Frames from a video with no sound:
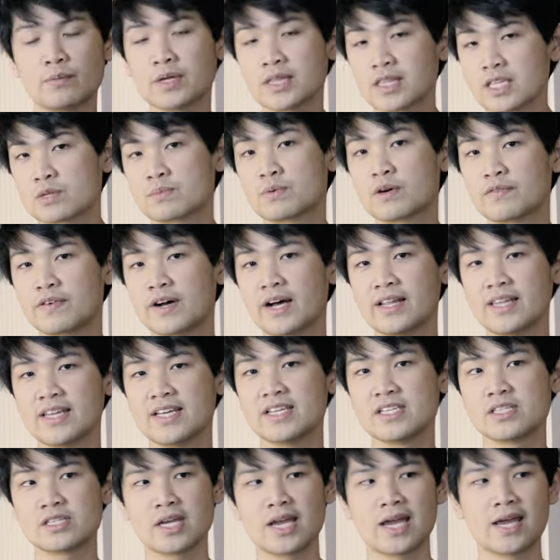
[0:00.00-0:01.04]
what this profile
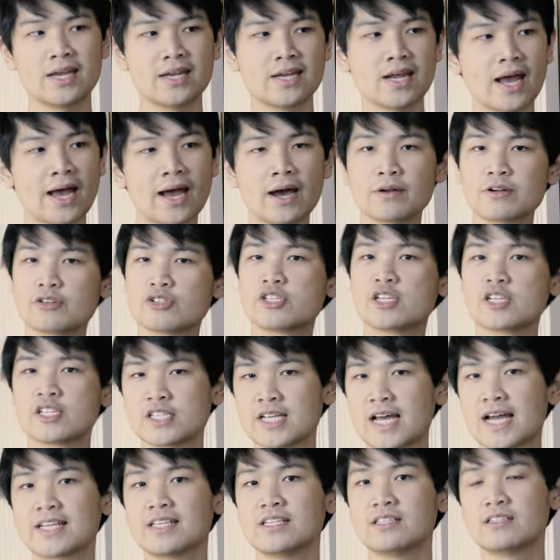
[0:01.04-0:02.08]
is and how does it
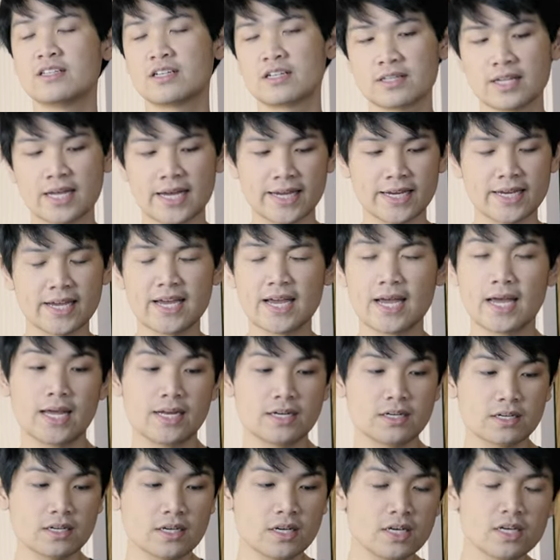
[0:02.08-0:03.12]
exactly look like
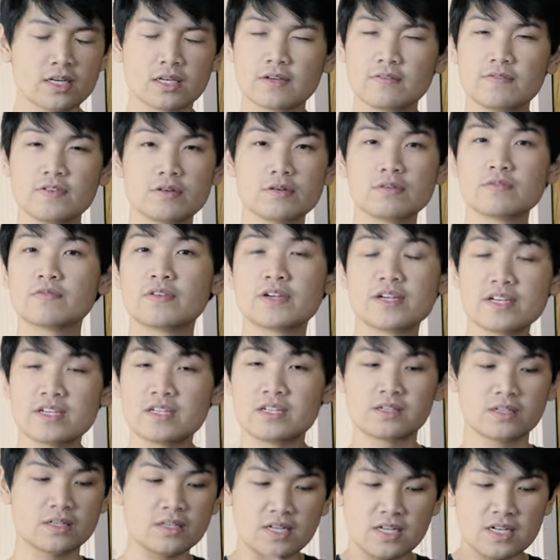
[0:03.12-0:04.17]
and give you a
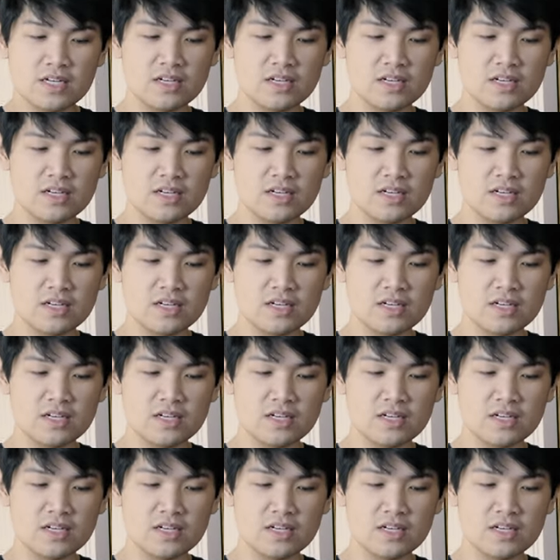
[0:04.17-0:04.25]
very